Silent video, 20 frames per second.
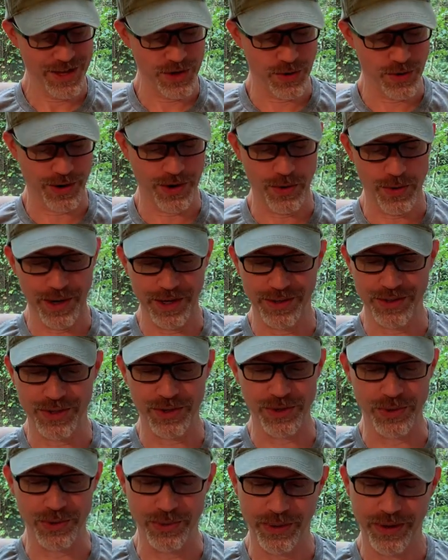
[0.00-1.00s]
you're going
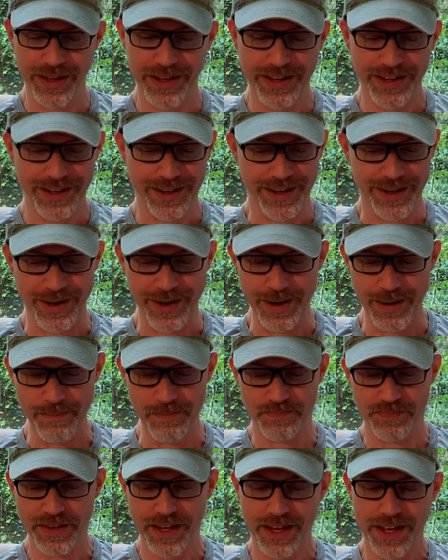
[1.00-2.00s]
to
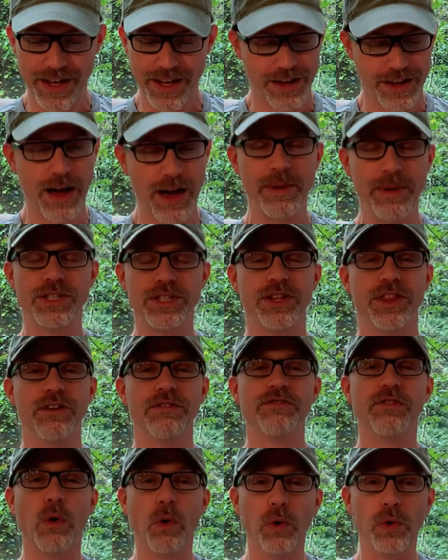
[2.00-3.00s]
come into
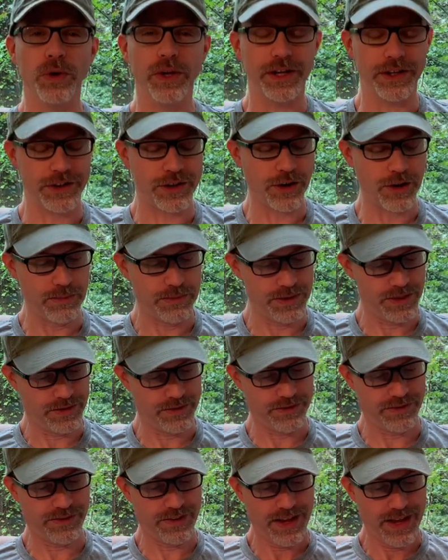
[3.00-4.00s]
the fold in terms
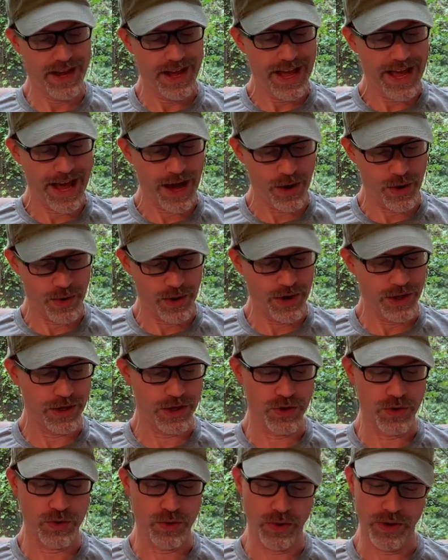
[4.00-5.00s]
of how
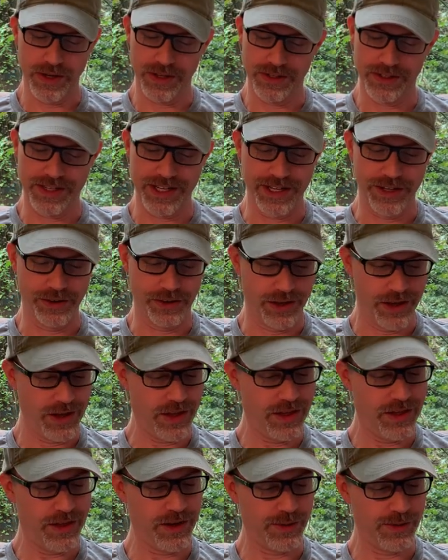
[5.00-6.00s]
you
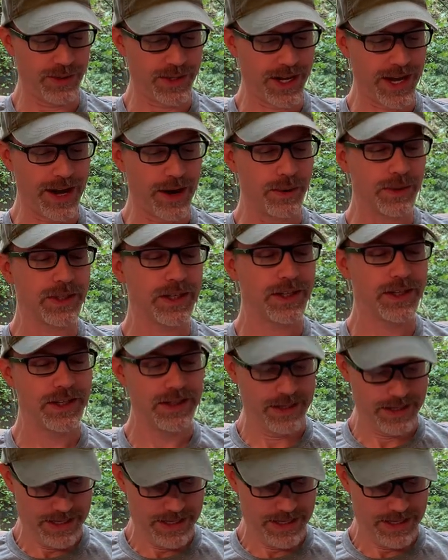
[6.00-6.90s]
deal those out.